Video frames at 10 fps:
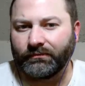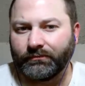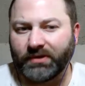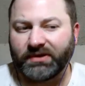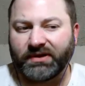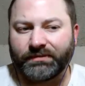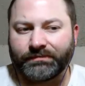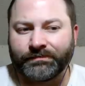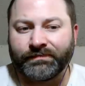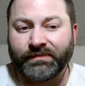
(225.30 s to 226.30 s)
But the
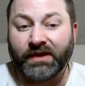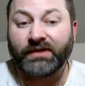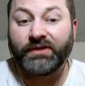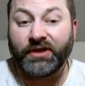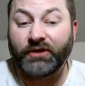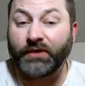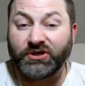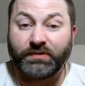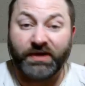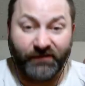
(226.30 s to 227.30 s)
the
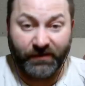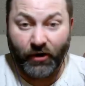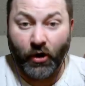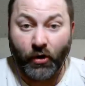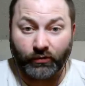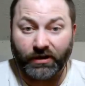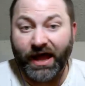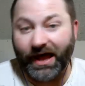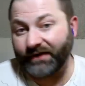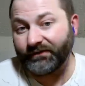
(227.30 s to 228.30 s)
enrichment of their own
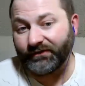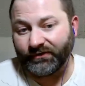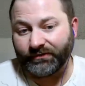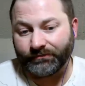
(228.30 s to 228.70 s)
lives,